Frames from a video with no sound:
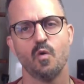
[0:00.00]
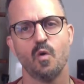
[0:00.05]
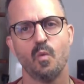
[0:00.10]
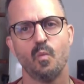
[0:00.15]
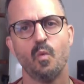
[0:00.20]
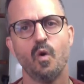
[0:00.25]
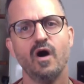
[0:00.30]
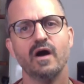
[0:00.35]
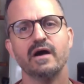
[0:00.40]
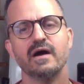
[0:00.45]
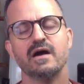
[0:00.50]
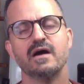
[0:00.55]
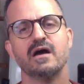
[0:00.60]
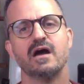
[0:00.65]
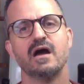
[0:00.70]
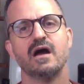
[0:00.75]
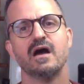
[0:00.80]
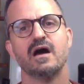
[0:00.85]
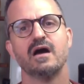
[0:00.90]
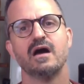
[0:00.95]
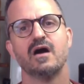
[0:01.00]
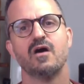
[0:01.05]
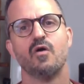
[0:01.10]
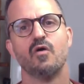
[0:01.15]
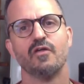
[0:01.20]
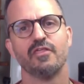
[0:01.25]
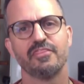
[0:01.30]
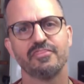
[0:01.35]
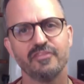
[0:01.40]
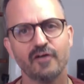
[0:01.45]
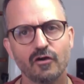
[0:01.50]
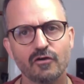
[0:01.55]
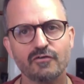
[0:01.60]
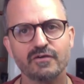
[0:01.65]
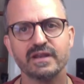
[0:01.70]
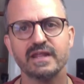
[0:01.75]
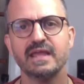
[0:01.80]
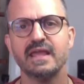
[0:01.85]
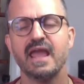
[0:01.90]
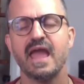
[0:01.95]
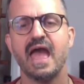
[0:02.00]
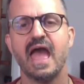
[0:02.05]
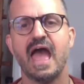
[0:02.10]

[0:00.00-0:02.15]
what authority